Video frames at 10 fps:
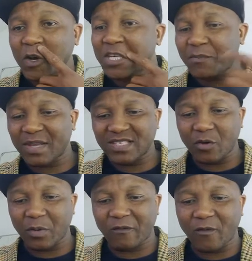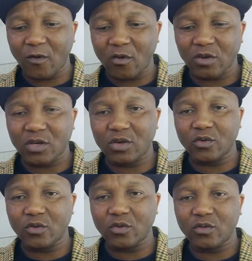20 plus 0.4
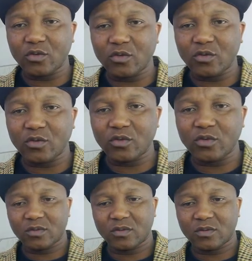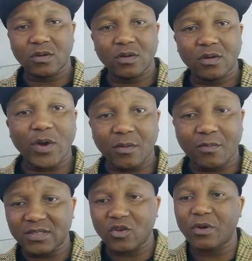Q. 20
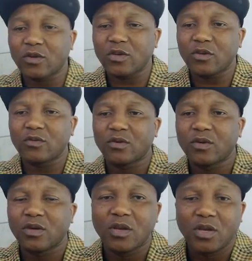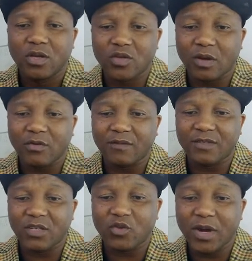plus 0.4 Q. So I could
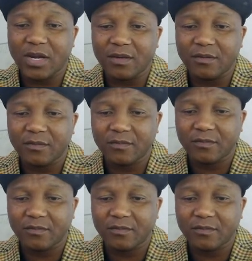have said 20